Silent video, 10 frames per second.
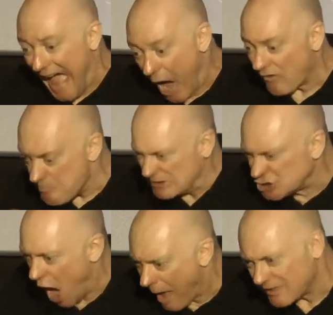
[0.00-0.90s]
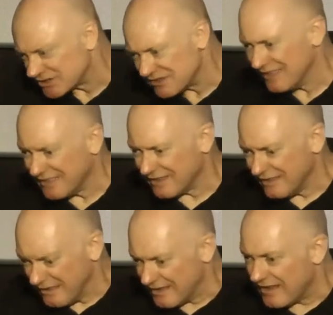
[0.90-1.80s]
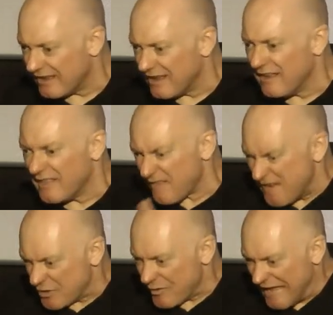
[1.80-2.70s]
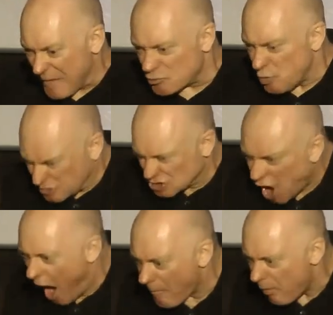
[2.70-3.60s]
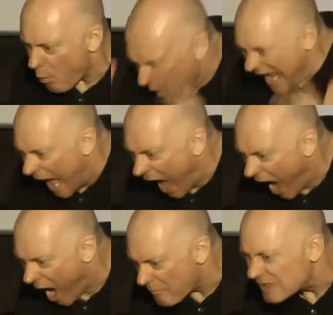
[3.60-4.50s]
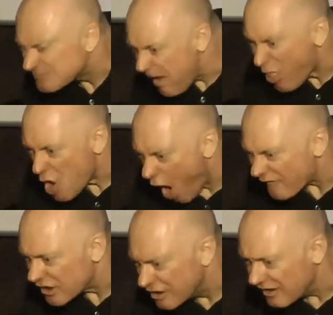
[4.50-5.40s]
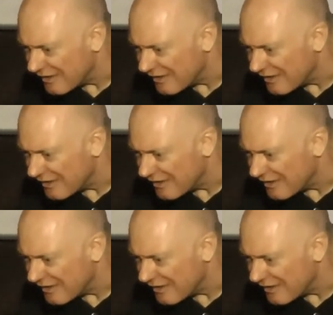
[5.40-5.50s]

Put down the video game controller. Wake up and smell the coffee. Take some